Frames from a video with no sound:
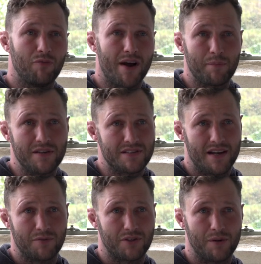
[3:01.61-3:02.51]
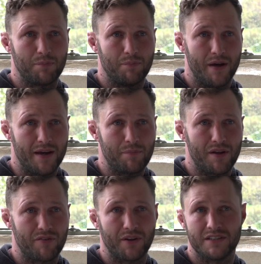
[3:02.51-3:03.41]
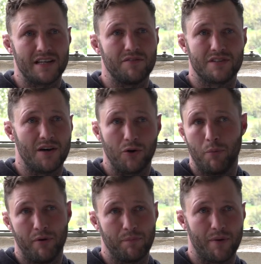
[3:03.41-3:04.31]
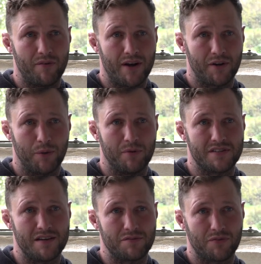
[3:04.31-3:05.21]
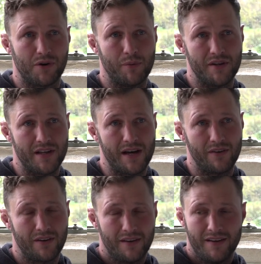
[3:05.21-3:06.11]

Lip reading: rang me and said I was going to play for England sevens, I hung up on Ben Ryan a couple of times before I went down.